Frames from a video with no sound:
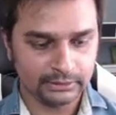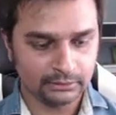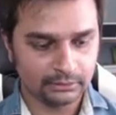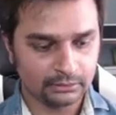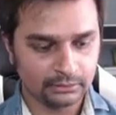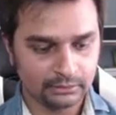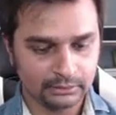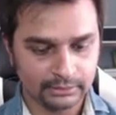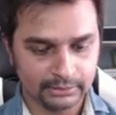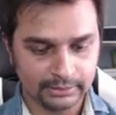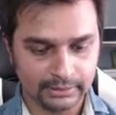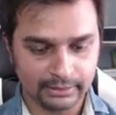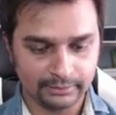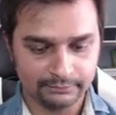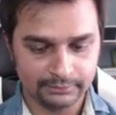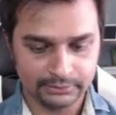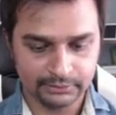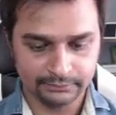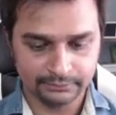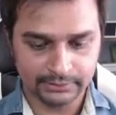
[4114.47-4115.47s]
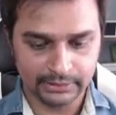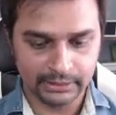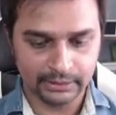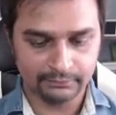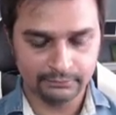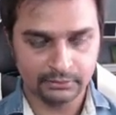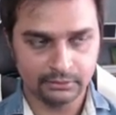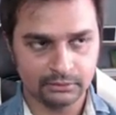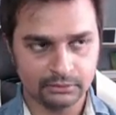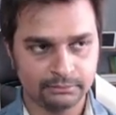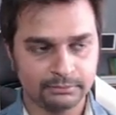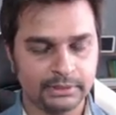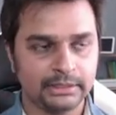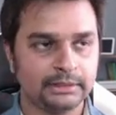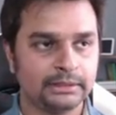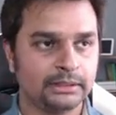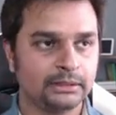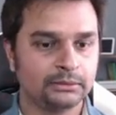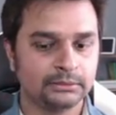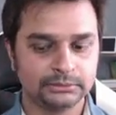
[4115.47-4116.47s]
All they have is, if they have a lot of
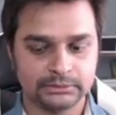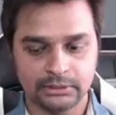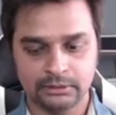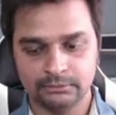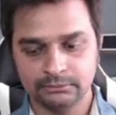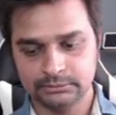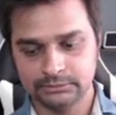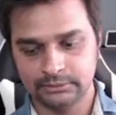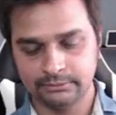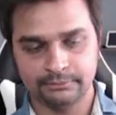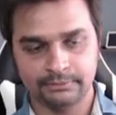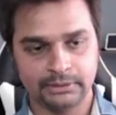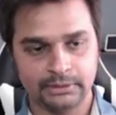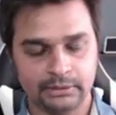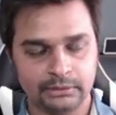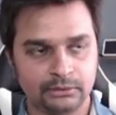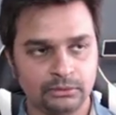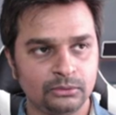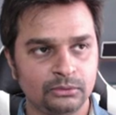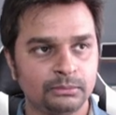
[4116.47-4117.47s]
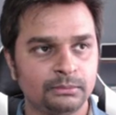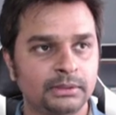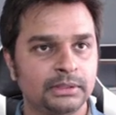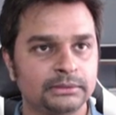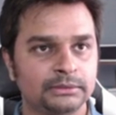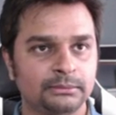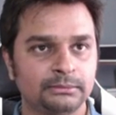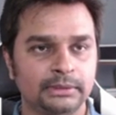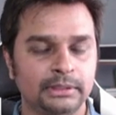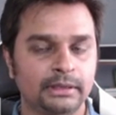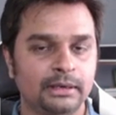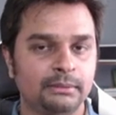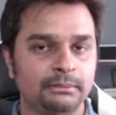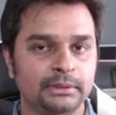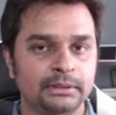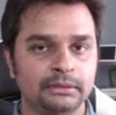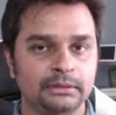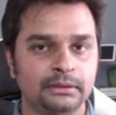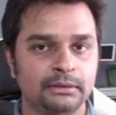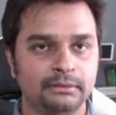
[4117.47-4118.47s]
money, they go south somewhere in Cuba, some
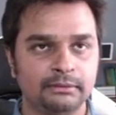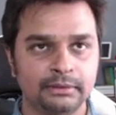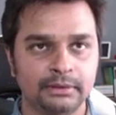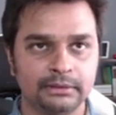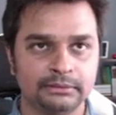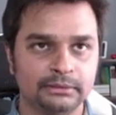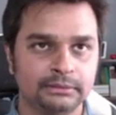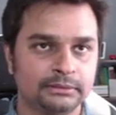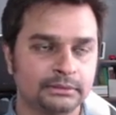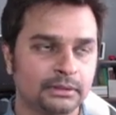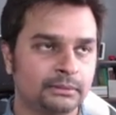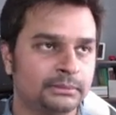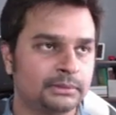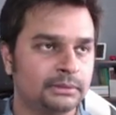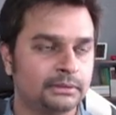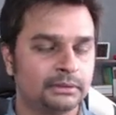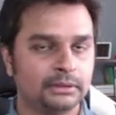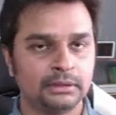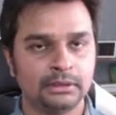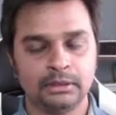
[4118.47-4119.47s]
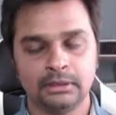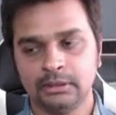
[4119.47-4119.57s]
Caribbean countries in summer,